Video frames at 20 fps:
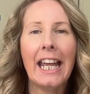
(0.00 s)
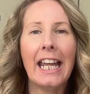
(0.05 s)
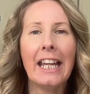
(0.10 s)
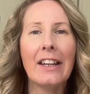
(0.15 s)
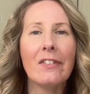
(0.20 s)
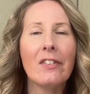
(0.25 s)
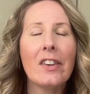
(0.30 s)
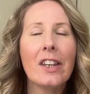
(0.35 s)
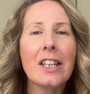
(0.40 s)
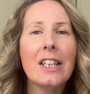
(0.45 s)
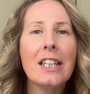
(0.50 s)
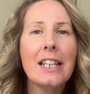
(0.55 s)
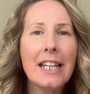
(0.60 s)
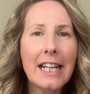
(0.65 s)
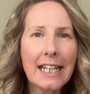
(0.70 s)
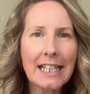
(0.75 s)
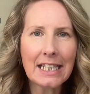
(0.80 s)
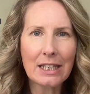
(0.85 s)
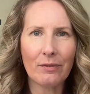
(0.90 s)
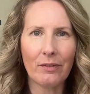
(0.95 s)
In the
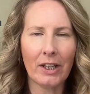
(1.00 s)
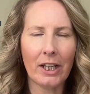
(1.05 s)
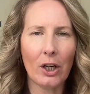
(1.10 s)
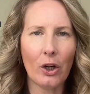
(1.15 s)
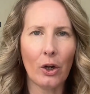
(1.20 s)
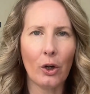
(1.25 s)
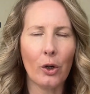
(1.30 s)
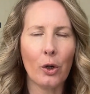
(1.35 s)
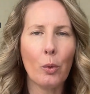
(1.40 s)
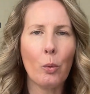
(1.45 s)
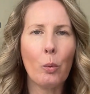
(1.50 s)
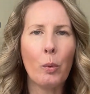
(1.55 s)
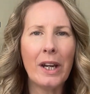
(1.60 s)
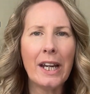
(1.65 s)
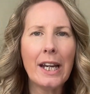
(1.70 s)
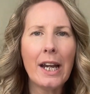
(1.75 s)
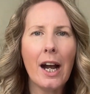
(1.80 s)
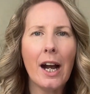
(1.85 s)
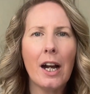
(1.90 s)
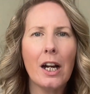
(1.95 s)
next video,
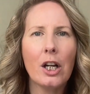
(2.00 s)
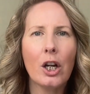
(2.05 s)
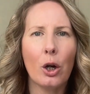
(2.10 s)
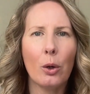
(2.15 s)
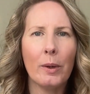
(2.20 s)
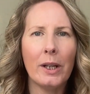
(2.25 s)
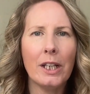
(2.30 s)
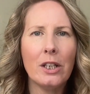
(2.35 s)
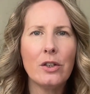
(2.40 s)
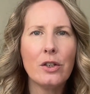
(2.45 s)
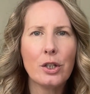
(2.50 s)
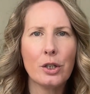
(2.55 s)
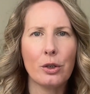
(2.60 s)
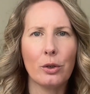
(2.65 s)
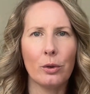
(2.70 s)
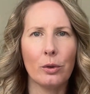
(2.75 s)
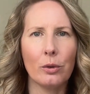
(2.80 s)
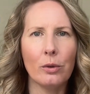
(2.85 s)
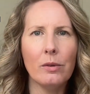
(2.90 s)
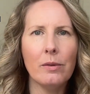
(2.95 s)
we are going
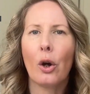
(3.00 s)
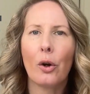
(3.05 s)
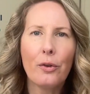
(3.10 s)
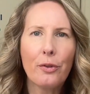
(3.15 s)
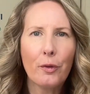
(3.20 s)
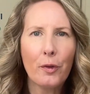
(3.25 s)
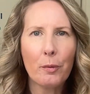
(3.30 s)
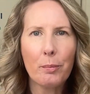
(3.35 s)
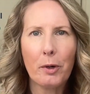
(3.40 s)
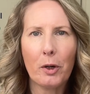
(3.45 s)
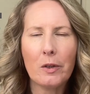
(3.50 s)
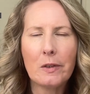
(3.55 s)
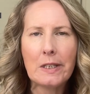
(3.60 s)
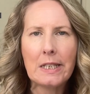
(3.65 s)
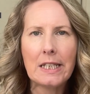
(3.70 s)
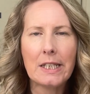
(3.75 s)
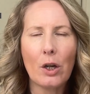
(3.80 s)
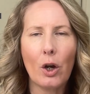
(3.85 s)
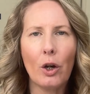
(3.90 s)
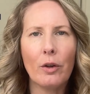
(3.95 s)
to go through the
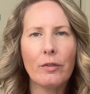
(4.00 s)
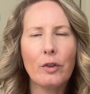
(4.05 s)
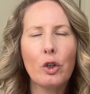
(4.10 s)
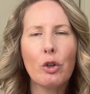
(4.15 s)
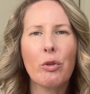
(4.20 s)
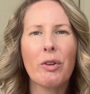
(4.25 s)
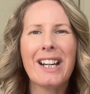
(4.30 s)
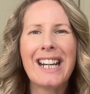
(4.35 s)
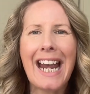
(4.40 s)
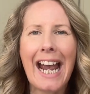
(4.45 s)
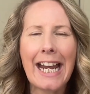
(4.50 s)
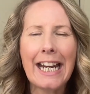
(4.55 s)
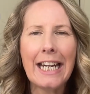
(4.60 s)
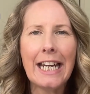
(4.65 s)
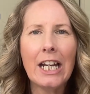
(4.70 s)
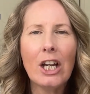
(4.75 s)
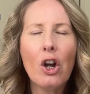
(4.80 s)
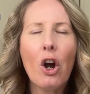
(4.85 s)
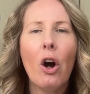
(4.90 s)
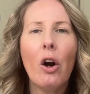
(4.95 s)
process of
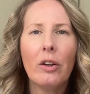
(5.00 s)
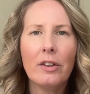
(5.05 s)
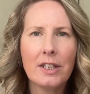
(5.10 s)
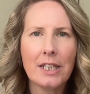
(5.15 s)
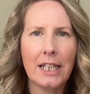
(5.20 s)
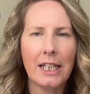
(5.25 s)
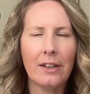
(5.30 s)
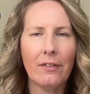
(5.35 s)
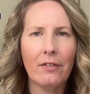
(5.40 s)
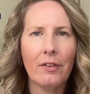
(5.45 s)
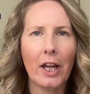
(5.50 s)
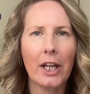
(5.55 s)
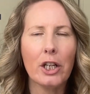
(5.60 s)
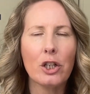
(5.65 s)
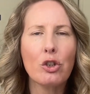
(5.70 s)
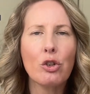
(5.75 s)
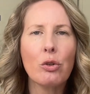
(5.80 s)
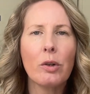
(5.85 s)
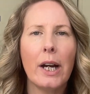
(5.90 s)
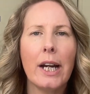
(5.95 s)
creating content that
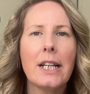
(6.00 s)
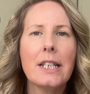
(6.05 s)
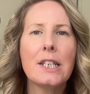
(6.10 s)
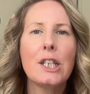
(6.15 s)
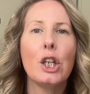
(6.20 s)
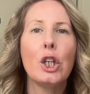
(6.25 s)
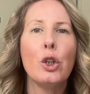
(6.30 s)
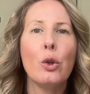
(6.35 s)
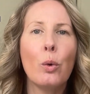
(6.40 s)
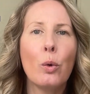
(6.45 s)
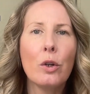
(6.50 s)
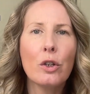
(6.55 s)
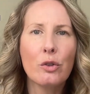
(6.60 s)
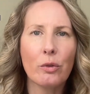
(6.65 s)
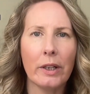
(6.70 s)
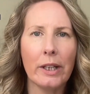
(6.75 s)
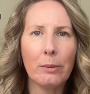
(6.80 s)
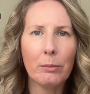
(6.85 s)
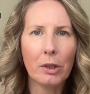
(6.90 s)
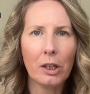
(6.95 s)
attracts your
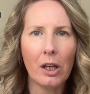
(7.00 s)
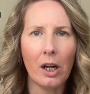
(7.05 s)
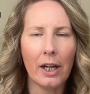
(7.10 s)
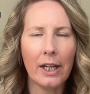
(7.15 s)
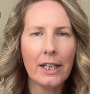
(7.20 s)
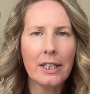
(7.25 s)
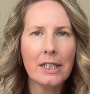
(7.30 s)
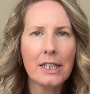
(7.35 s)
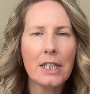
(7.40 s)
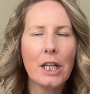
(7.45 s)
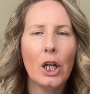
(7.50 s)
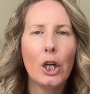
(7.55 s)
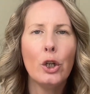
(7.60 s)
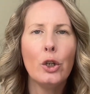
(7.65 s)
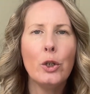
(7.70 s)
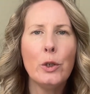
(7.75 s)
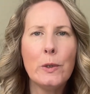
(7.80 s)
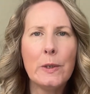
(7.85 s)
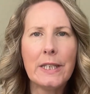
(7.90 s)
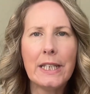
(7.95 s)
dream clients
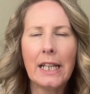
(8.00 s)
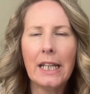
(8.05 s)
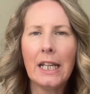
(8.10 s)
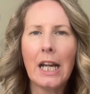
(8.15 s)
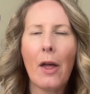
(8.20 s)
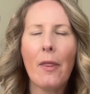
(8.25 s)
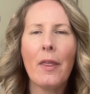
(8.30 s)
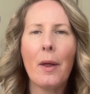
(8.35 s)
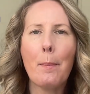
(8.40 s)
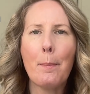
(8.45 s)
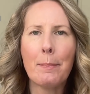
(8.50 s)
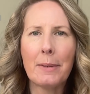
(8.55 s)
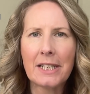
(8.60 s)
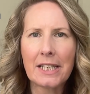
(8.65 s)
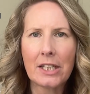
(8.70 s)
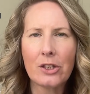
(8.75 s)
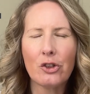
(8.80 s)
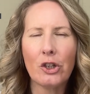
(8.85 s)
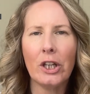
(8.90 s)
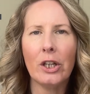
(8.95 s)
using the
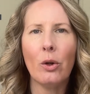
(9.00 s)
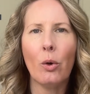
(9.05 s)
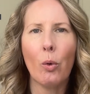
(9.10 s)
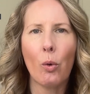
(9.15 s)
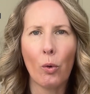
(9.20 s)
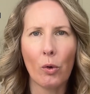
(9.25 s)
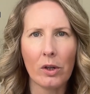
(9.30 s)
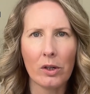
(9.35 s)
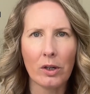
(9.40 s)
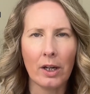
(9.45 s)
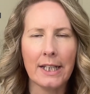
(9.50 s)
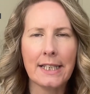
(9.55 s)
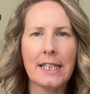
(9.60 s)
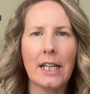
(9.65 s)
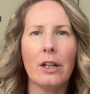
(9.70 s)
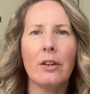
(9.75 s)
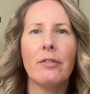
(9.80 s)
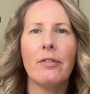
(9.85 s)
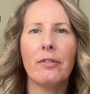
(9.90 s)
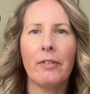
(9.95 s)
messaging
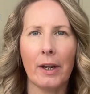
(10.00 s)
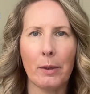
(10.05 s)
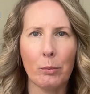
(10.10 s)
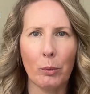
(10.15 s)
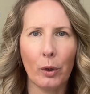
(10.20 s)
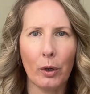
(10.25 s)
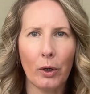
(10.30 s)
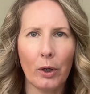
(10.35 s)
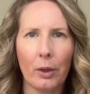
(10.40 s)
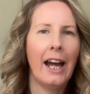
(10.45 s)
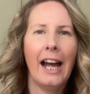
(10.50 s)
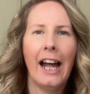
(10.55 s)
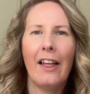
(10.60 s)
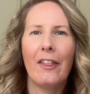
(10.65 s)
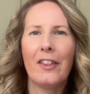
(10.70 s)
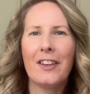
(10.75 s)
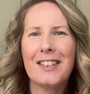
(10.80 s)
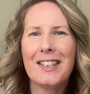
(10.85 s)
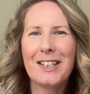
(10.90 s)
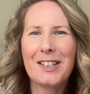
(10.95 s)
organizer framework.
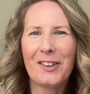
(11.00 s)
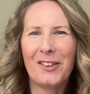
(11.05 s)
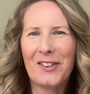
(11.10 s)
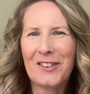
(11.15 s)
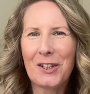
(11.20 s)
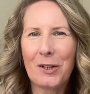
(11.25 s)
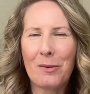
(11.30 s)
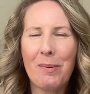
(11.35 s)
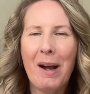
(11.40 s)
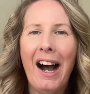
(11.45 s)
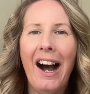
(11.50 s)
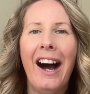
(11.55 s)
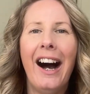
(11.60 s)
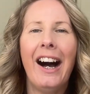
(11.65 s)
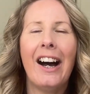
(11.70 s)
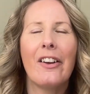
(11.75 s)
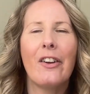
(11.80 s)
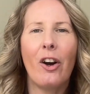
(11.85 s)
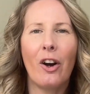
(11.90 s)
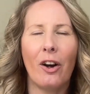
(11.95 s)
This is also
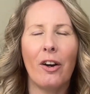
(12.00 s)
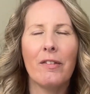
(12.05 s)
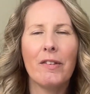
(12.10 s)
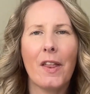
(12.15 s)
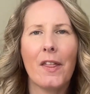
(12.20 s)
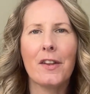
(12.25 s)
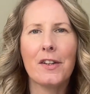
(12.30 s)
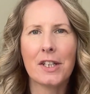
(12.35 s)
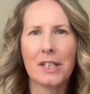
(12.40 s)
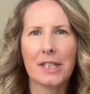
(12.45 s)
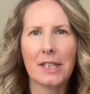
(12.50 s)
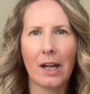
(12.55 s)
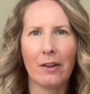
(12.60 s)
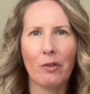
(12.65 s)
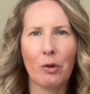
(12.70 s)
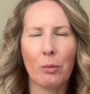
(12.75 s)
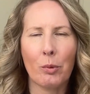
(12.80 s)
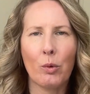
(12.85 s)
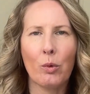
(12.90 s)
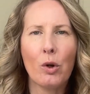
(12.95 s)
part of the
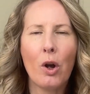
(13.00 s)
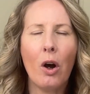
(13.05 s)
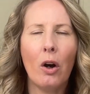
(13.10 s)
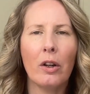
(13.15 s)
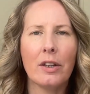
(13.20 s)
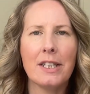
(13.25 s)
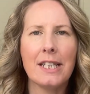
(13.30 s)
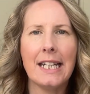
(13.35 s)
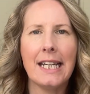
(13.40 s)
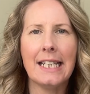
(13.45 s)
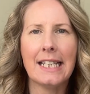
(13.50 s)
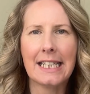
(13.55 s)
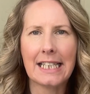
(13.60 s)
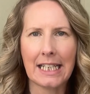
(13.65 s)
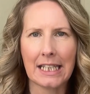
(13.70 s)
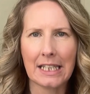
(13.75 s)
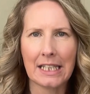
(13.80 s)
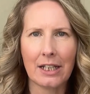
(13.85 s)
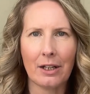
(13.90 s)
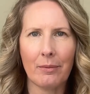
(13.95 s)
Discoverable content
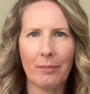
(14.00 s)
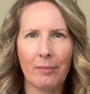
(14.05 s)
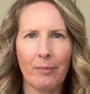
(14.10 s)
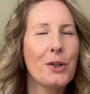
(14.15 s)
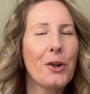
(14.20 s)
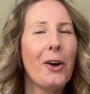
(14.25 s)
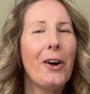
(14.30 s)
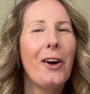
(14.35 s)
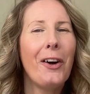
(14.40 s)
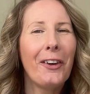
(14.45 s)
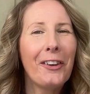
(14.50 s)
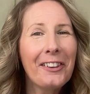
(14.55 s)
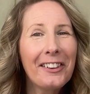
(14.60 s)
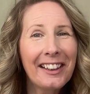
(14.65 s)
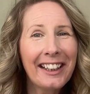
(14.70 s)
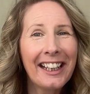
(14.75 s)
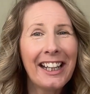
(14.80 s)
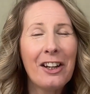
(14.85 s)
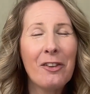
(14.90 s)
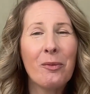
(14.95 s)
system. So not
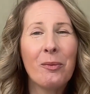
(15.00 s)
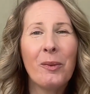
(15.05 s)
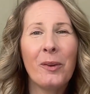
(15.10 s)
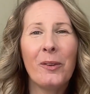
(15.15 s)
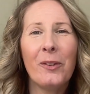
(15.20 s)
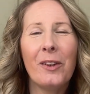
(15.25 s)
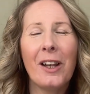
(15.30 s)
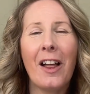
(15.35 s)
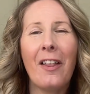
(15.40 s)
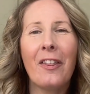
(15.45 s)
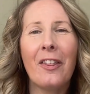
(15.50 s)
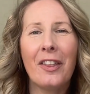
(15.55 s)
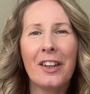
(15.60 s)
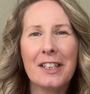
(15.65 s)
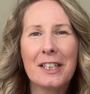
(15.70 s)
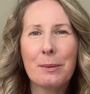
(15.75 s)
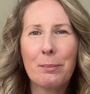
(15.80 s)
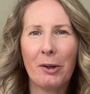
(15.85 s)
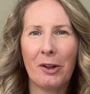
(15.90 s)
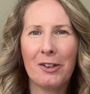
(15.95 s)
only will
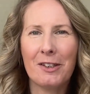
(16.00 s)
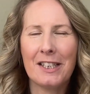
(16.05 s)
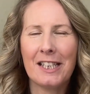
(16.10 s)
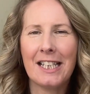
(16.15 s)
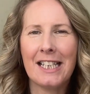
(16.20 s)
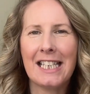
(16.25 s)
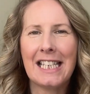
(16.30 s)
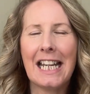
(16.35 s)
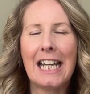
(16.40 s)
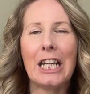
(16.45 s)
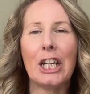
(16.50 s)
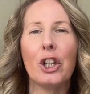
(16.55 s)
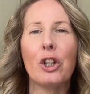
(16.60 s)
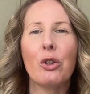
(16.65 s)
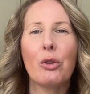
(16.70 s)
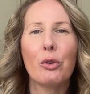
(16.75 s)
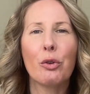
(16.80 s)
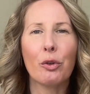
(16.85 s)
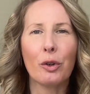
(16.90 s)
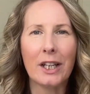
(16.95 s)
this process
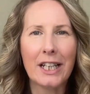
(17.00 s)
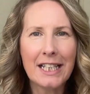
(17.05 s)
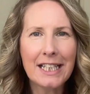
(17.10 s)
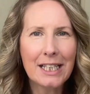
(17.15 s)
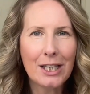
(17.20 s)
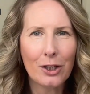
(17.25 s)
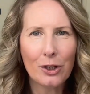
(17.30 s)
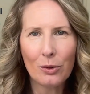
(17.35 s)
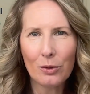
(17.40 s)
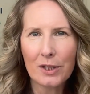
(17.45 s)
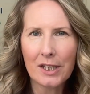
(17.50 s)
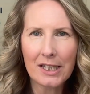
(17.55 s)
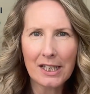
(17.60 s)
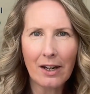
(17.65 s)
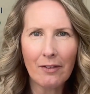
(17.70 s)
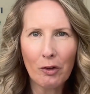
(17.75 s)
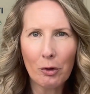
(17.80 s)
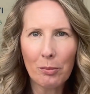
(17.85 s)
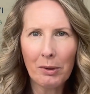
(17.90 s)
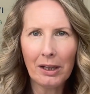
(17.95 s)
increase your
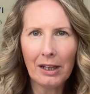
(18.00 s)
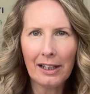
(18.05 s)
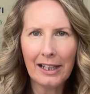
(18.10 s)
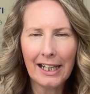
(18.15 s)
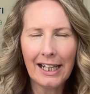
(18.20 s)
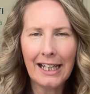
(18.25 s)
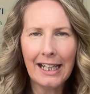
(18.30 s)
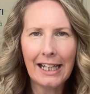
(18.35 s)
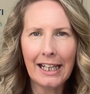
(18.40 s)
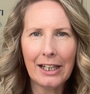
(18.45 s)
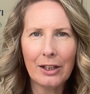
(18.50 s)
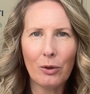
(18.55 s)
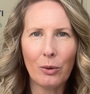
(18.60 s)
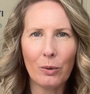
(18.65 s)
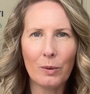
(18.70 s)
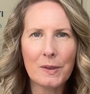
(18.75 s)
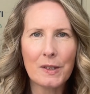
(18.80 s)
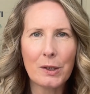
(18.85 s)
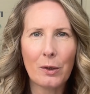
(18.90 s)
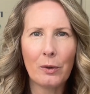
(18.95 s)
discoverability, it
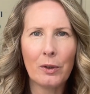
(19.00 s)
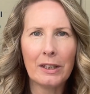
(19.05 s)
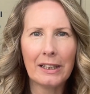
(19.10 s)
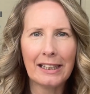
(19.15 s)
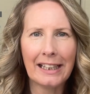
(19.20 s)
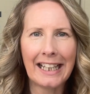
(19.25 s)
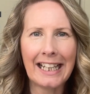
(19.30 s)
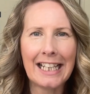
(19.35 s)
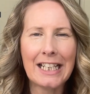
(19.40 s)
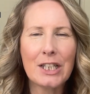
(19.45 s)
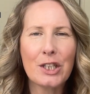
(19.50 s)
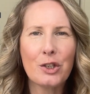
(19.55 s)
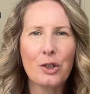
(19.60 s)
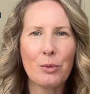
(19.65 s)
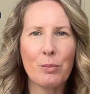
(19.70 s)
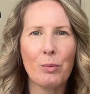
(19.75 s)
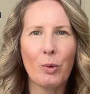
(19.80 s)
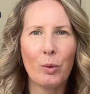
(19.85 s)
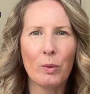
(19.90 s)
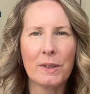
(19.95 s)
also leads
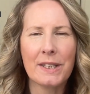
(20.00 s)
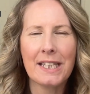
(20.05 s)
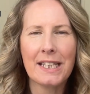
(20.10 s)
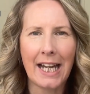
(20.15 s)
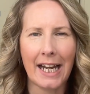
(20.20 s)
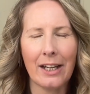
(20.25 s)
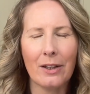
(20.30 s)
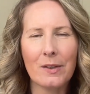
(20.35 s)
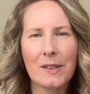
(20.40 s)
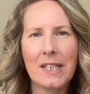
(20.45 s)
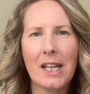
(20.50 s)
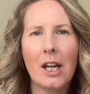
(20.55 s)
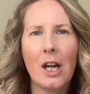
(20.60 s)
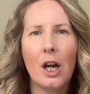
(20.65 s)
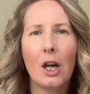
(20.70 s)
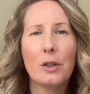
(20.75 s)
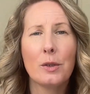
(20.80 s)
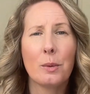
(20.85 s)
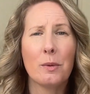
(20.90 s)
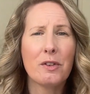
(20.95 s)
to more sales.
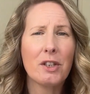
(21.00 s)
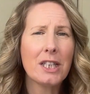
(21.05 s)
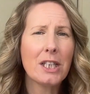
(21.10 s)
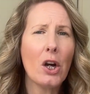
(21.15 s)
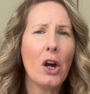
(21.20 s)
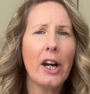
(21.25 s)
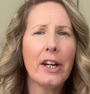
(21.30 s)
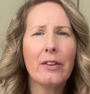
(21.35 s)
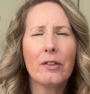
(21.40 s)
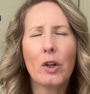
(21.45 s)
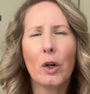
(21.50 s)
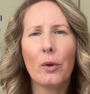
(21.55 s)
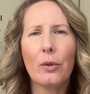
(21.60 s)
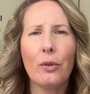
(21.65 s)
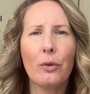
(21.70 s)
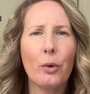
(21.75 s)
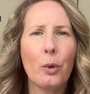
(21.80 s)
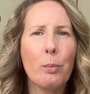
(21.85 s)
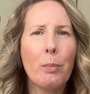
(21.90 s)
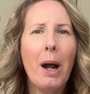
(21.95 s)
So we've just kind of
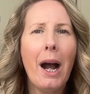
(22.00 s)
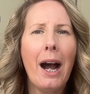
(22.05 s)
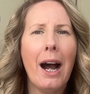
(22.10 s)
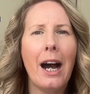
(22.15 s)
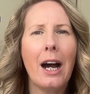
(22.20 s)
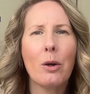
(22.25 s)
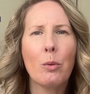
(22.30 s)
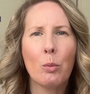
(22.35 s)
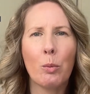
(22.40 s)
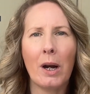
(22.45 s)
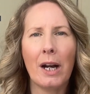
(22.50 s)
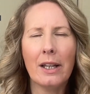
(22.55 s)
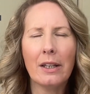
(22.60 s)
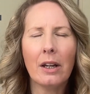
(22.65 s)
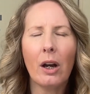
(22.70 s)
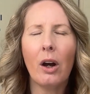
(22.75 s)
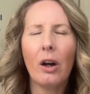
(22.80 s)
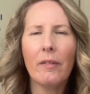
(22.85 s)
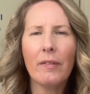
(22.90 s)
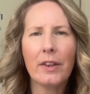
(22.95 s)
gone through part
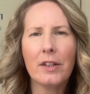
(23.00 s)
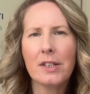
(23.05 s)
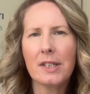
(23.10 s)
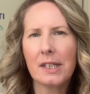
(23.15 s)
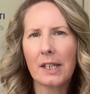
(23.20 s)
one of the